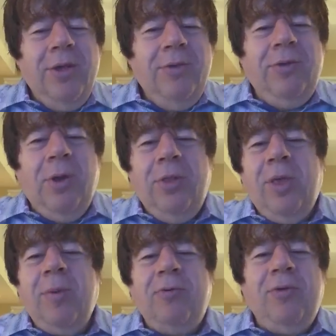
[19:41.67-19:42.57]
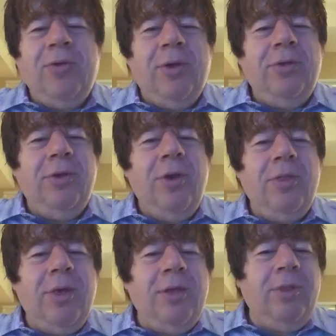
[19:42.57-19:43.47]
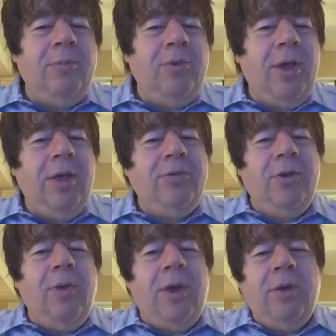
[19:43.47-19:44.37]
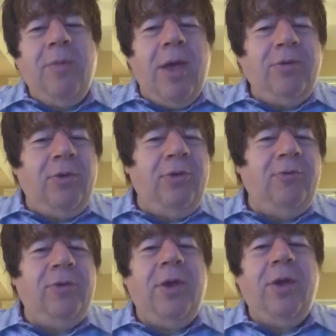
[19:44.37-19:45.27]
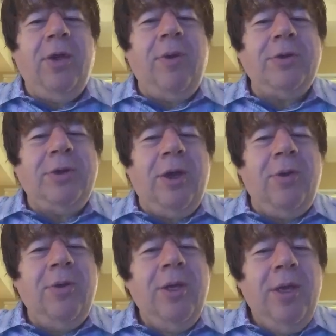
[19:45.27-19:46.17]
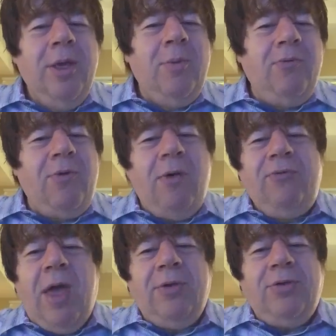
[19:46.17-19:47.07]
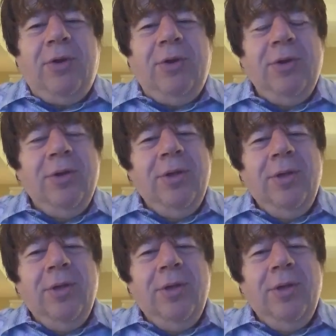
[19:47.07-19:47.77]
If you know anything about physics, you know that the brick has a greater mass-to-surface area ratio. It will fall faster